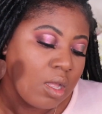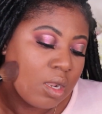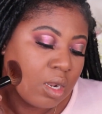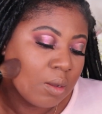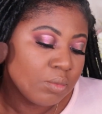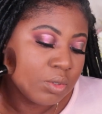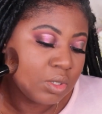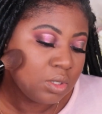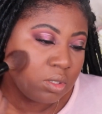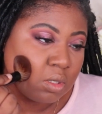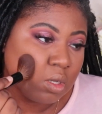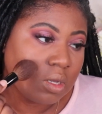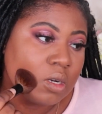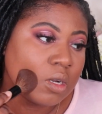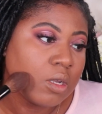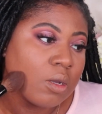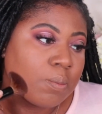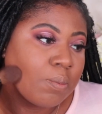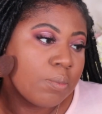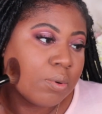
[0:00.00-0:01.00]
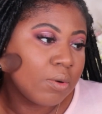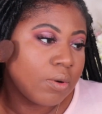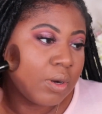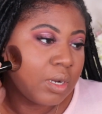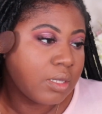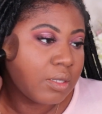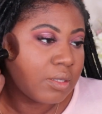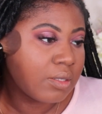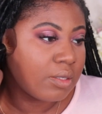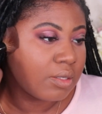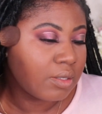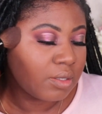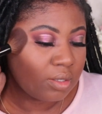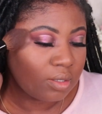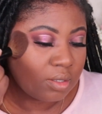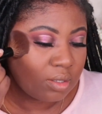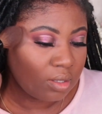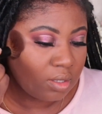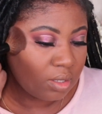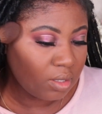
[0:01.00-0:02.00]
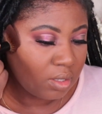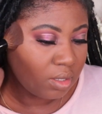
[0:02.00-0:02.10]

I'm just gonna press.